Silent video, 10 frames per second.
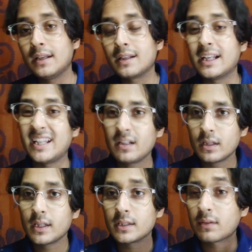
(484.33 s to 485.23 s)
internet
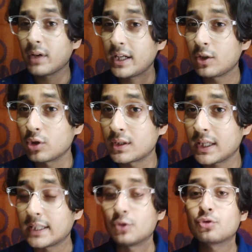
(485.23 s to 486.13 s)
internet is a very good
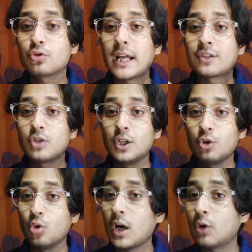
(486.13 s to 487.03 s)
thing you should actually
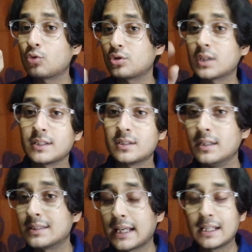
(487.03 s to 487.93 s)
know how to search
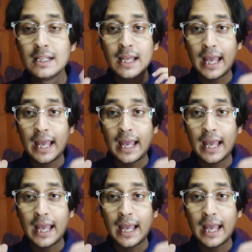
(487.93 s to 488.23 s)
this and